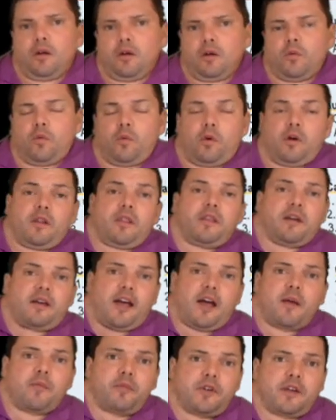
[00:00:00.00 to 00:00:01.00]
One of the
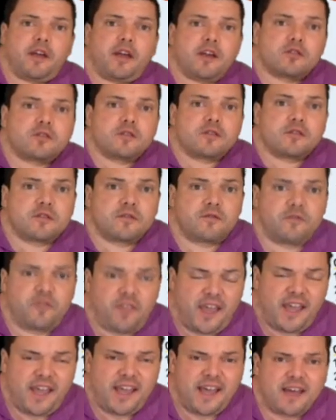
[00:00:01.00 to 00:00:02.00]
complications of
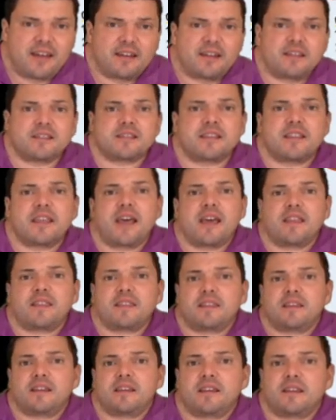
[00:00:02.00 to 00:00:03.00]
that is that
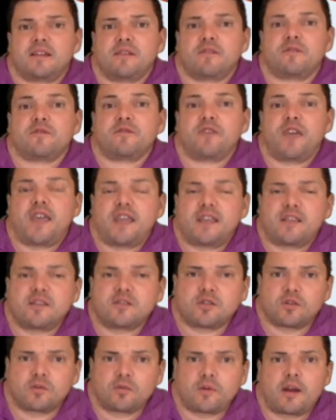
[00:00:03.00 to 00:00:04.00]
the
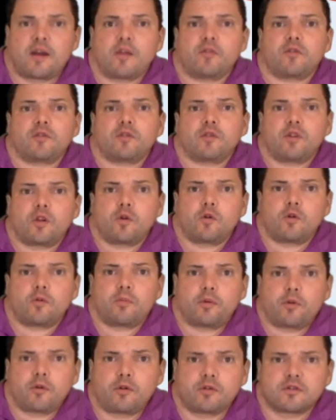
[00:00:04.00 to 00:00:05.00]
veins around the lower
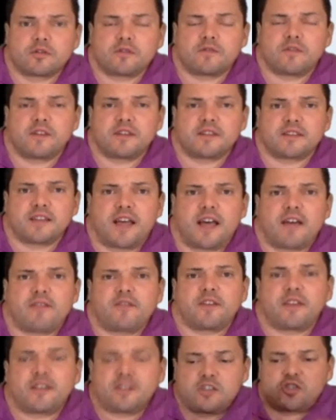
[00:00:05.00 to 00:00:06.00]
portion of the
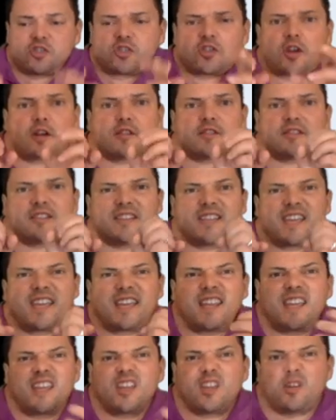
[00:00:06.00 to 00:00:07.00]
esophagus start to get
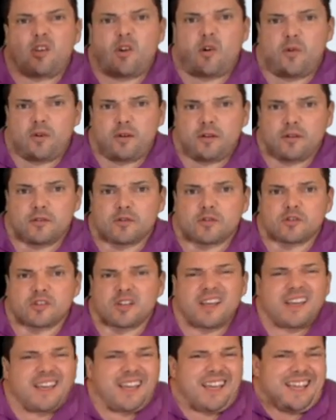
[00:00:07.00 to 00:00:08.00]

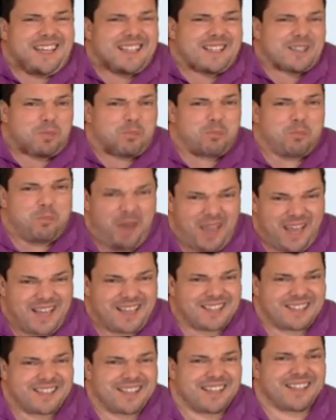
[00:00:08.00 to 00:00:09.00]
engorged. It's
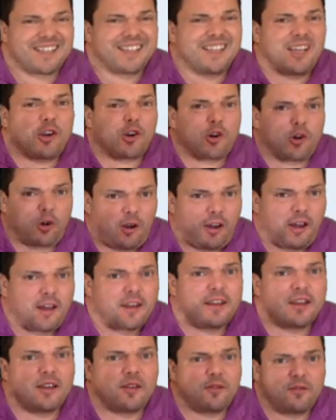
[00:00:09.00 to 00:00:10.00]
basically
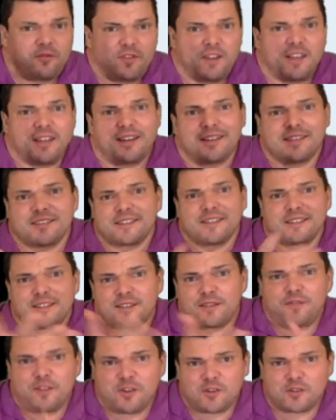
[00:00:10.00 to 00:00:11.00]
chronic venous
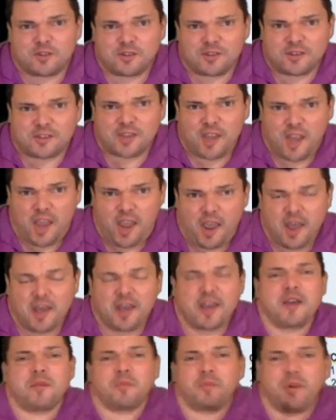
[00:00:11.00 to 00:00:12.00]
insufficiency,
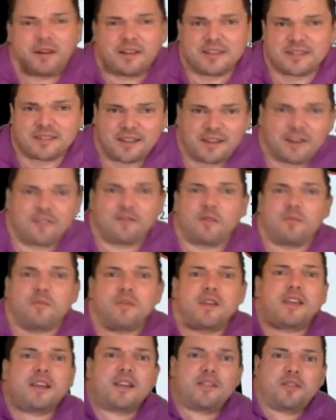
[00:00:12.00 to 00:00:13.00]
but instead of it
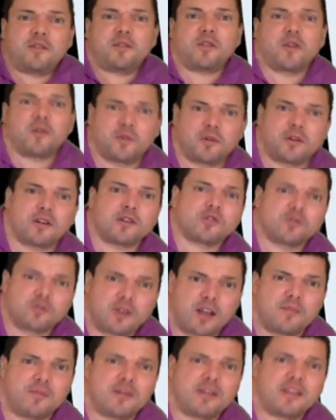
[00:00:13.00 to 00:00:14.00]
being in the lower
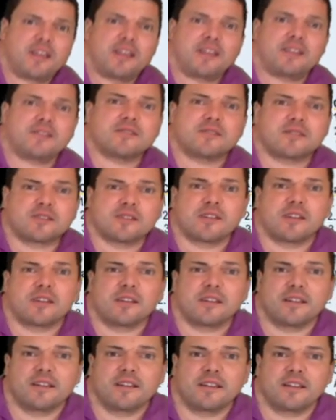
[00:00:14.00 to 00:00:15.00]
extremities
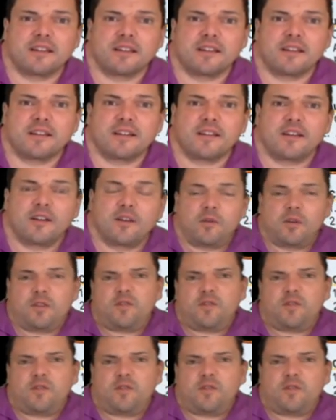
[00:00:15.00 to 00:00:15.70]
with